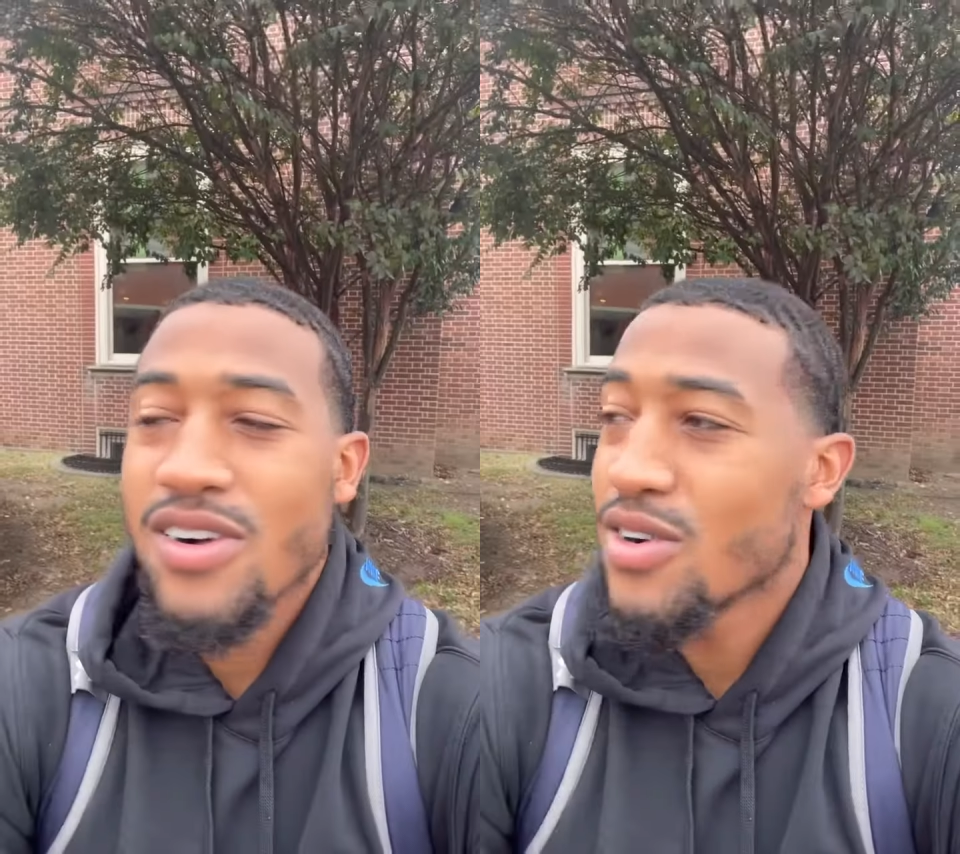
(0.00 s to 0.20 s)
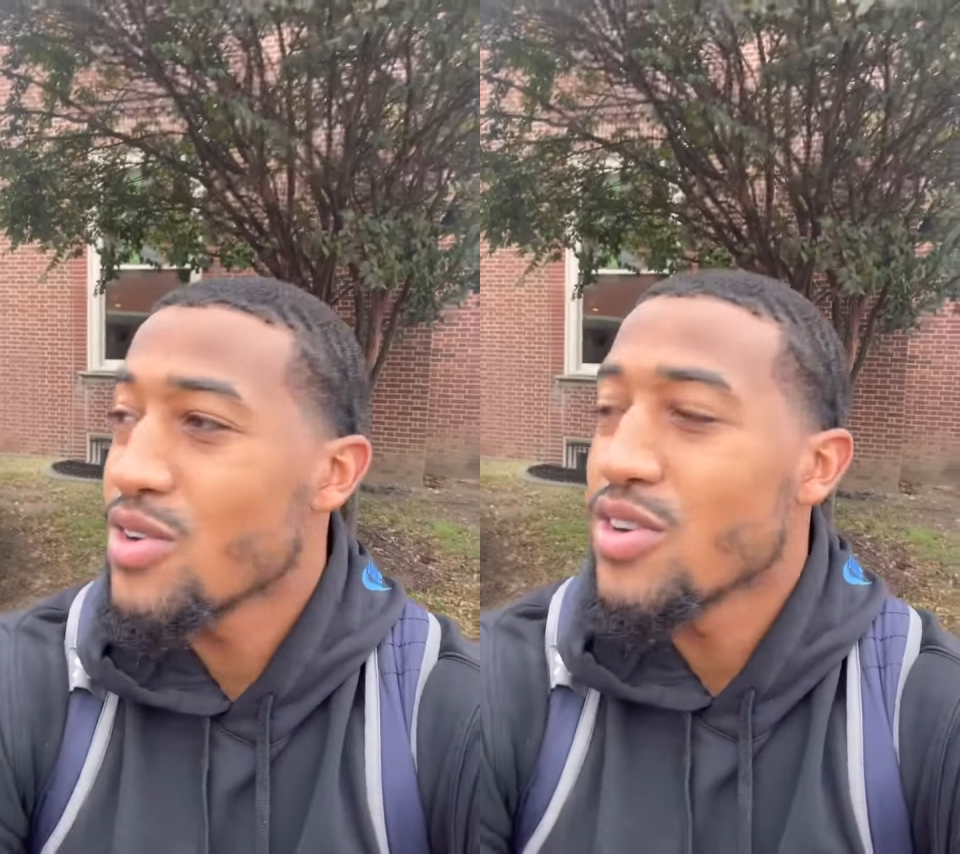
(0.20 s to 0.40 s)

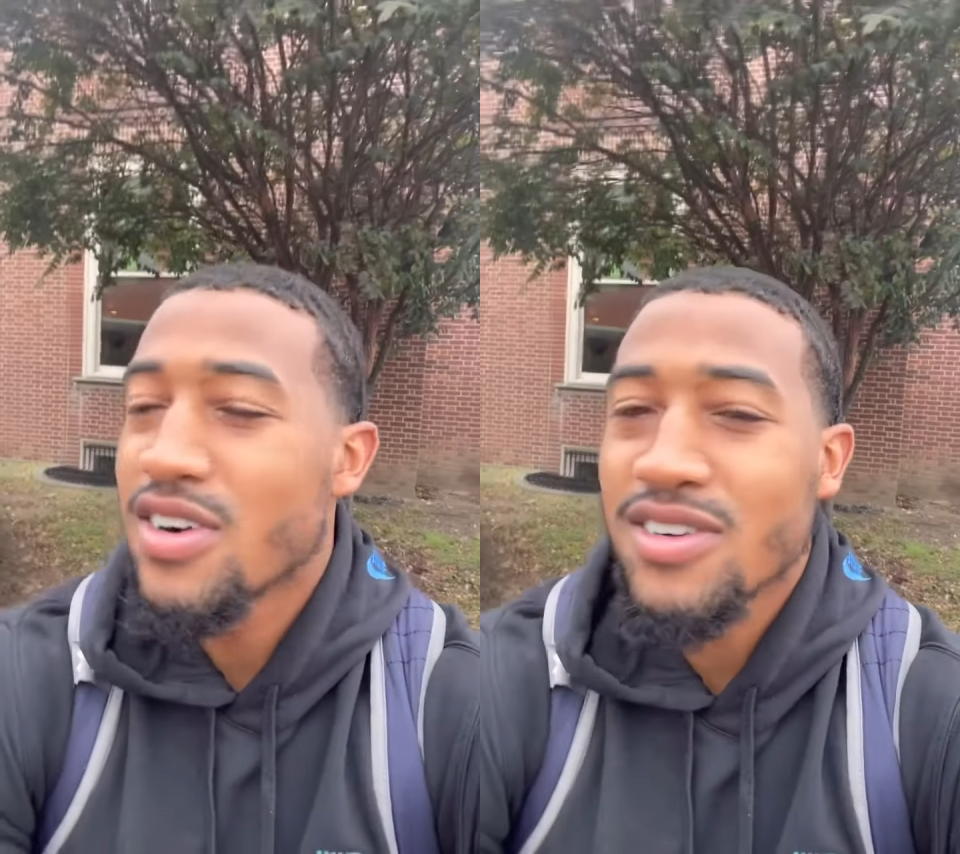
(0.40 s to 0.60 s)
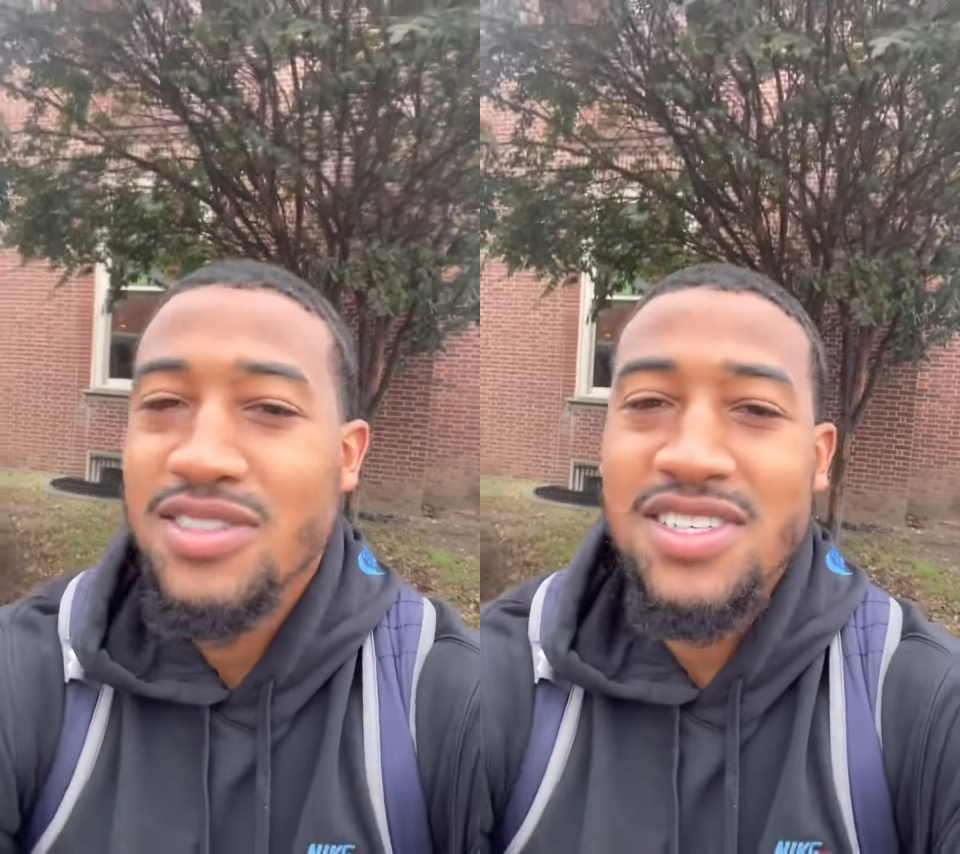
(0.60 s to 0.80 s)
uncle,
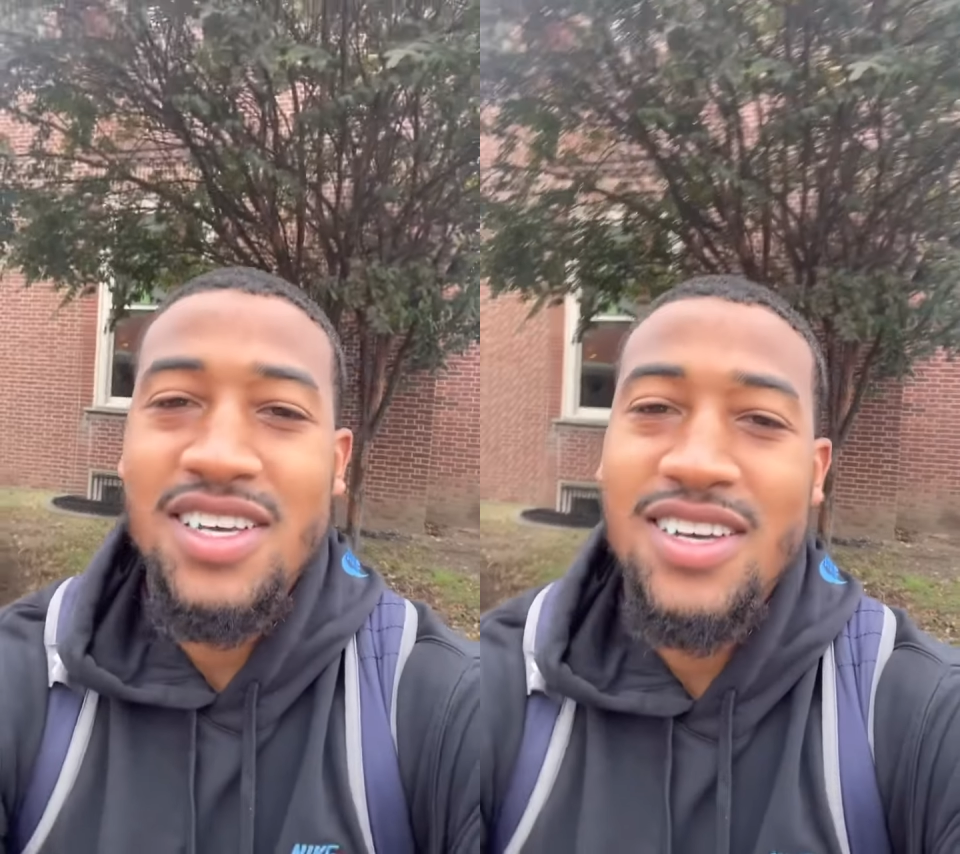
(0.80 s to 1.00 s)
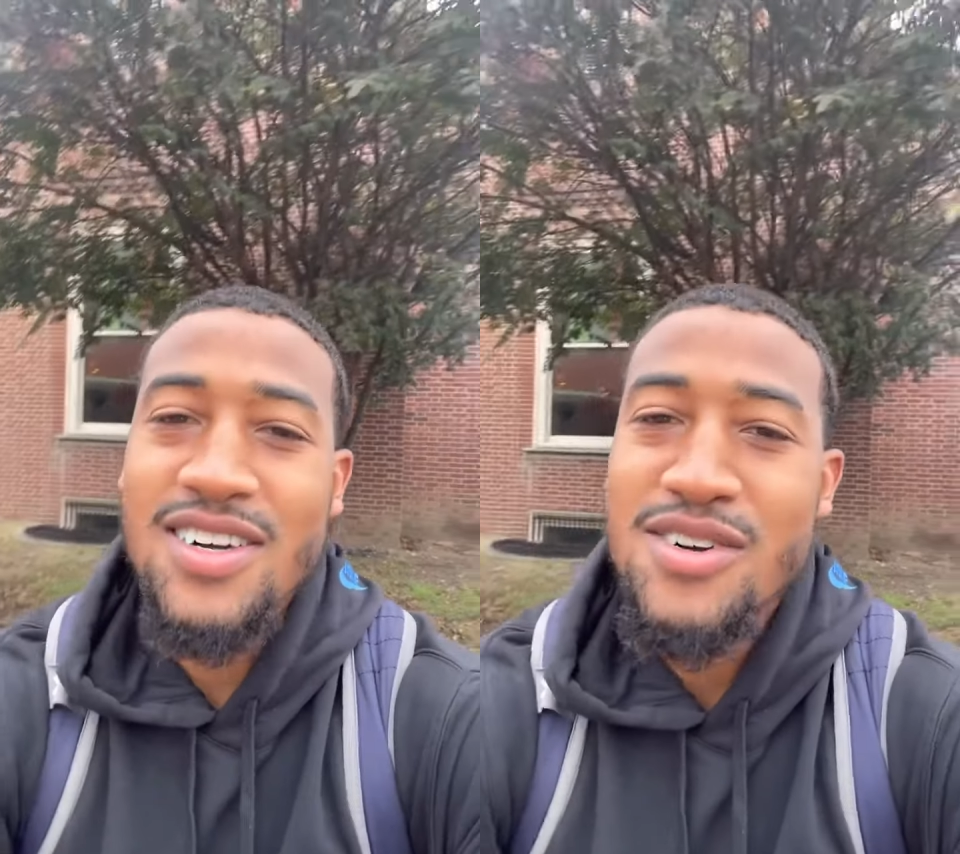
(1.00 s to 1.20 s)
Uncle
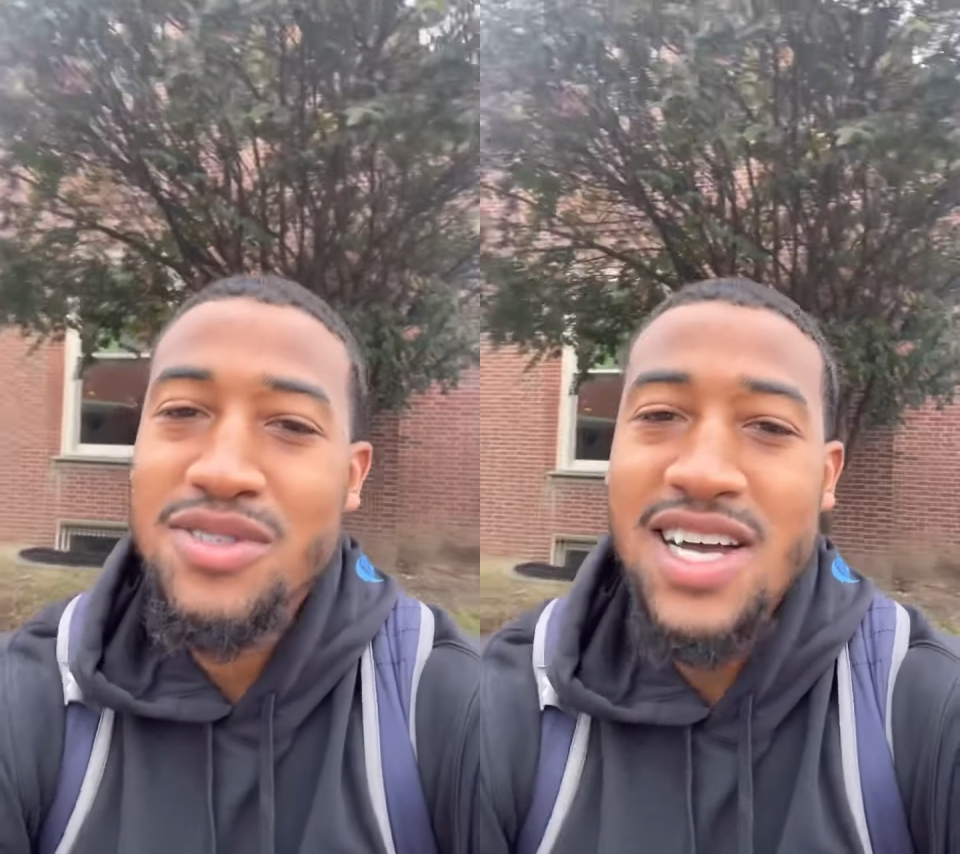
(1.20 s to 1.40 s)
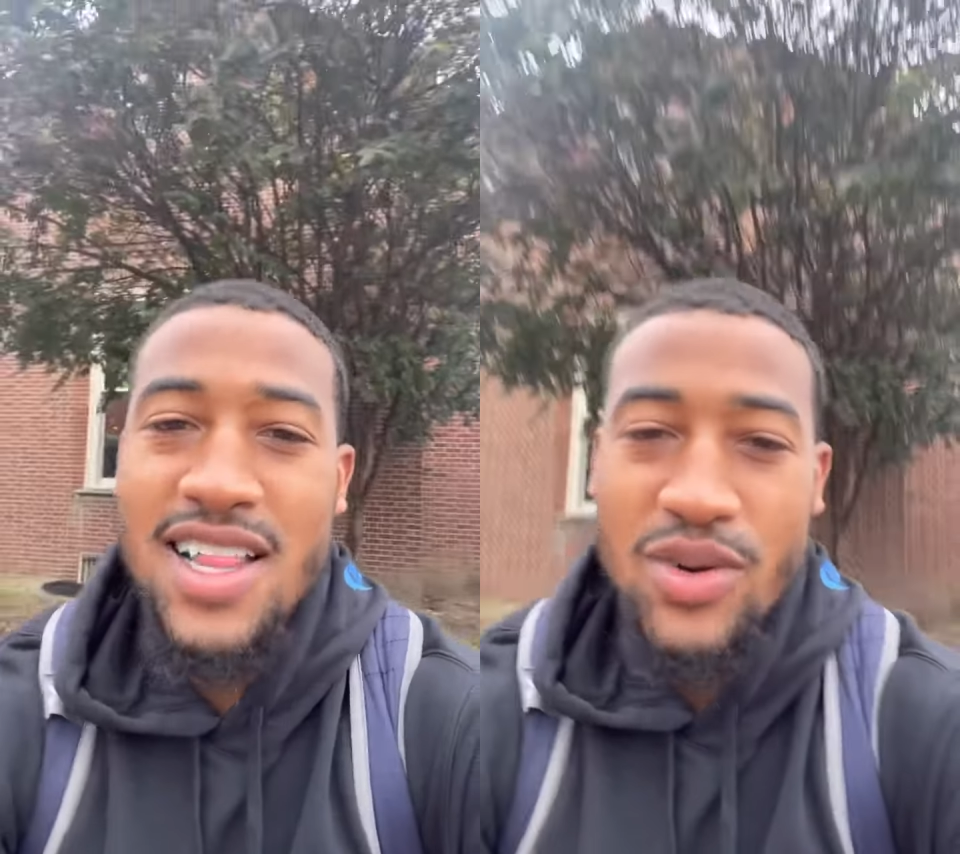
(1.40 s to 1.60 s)
T, Uncle Tyler,